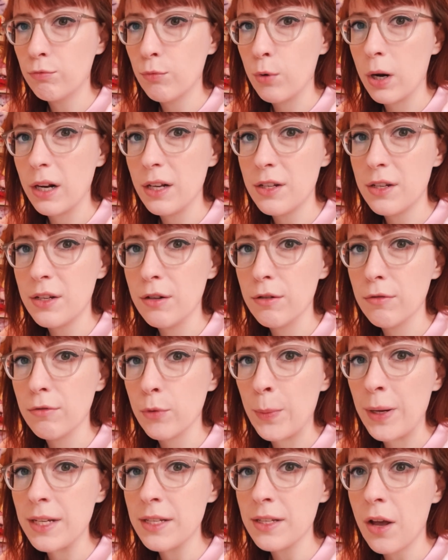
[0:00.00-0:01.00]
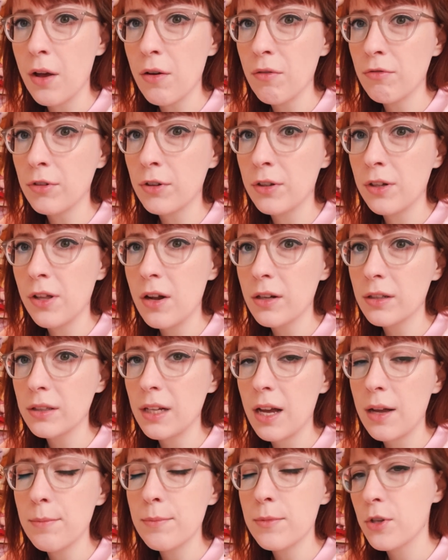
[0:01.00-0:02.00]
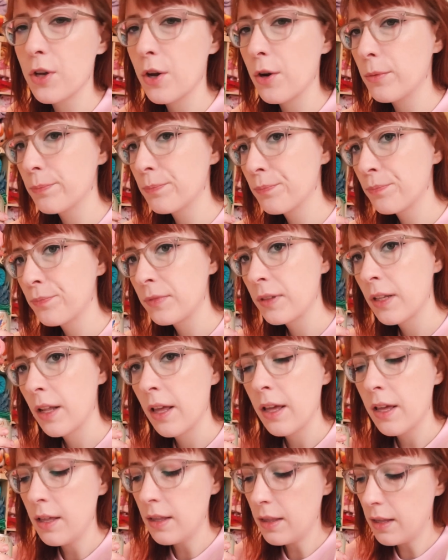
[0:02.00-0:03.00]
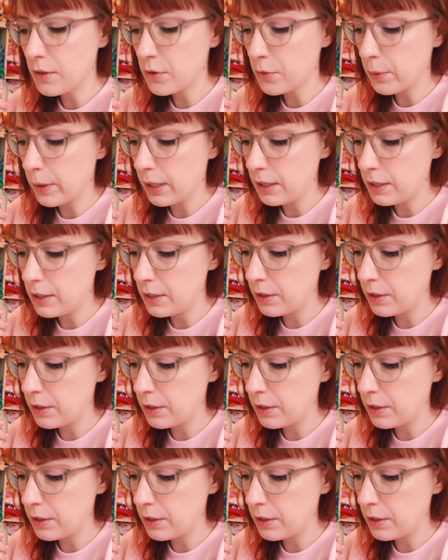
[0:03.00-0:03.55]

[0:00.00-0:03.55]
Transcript: wanted to do for myself for a long time. So that's what we're gonna